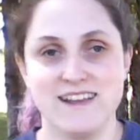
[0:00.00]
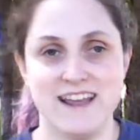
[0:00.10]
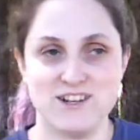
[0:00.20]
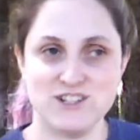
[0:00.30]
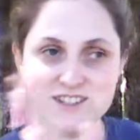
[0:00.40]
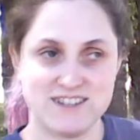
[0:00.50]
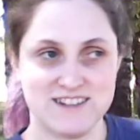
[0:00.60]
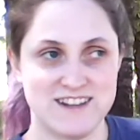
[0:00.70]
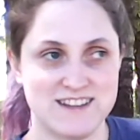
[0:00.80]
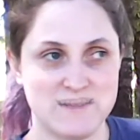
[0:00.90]
I should have said
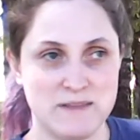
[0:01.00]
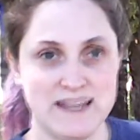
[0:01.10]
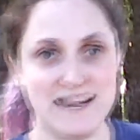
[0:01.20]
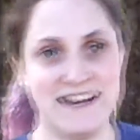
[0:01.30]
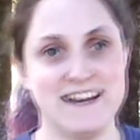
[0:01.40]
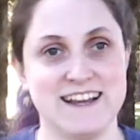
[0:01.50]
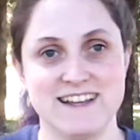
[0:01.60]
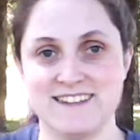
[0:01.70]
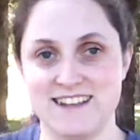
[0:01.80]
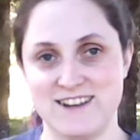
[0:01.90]
that at the beginning. I
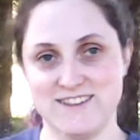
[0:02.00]
guess I could